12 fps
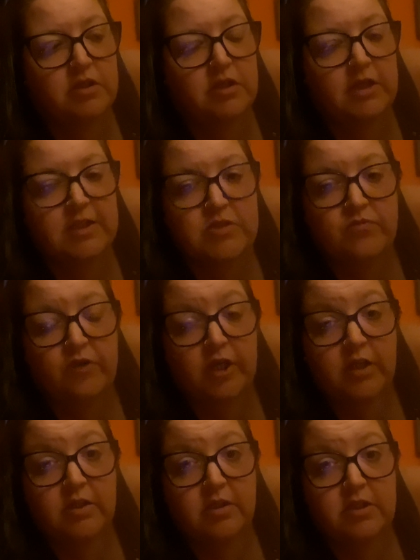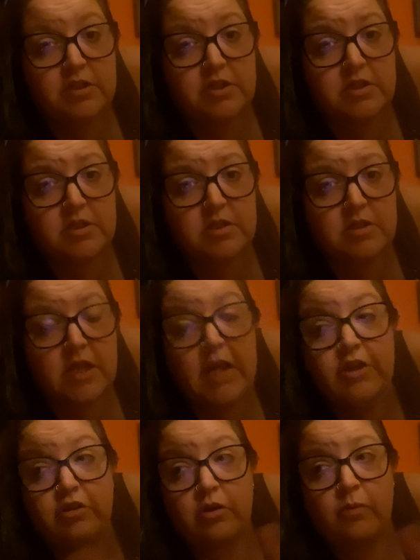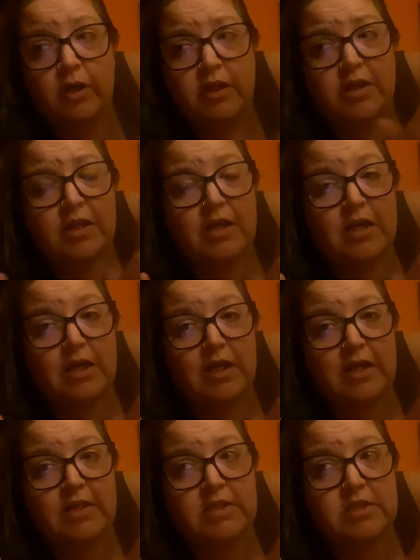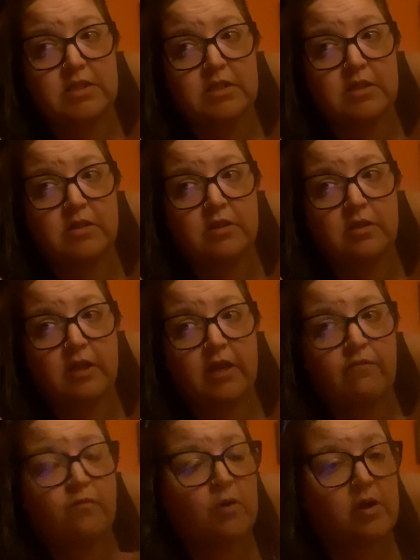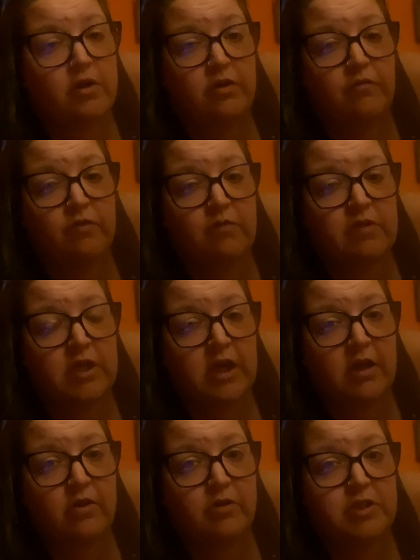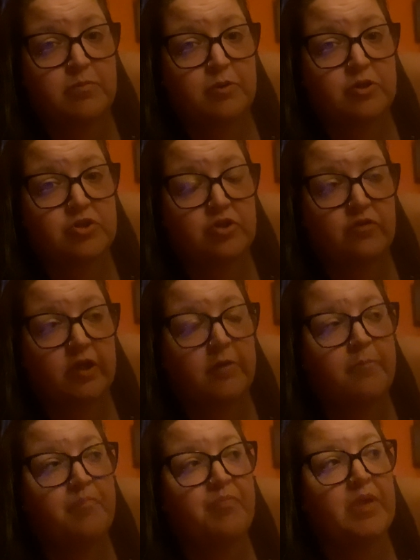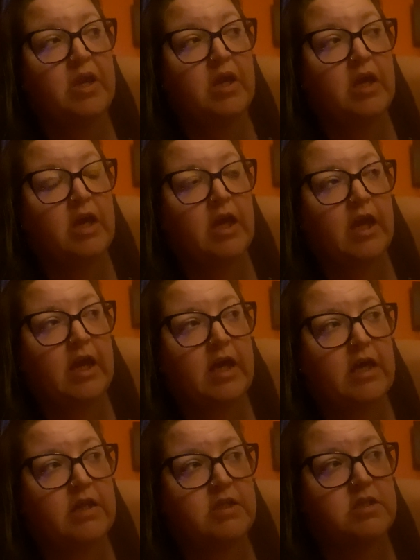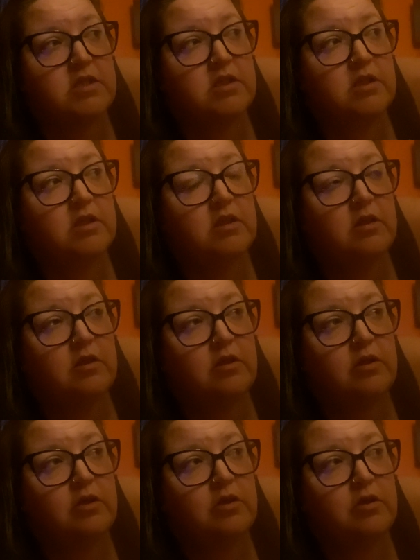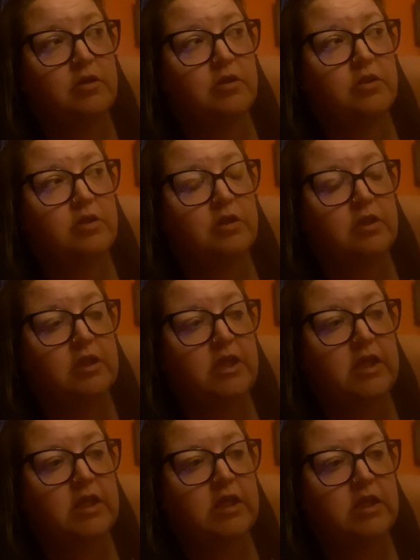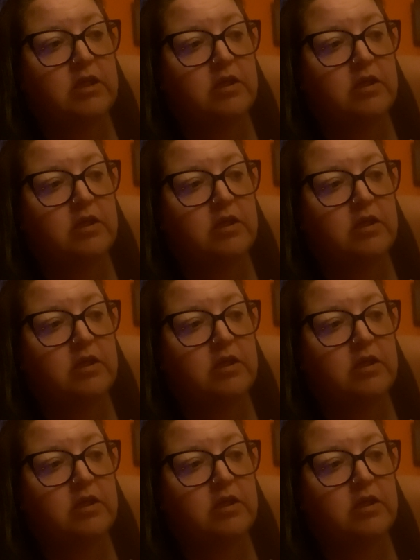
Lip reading: it's fucking delicious. And you know what? It's like 450 calories per serving. And the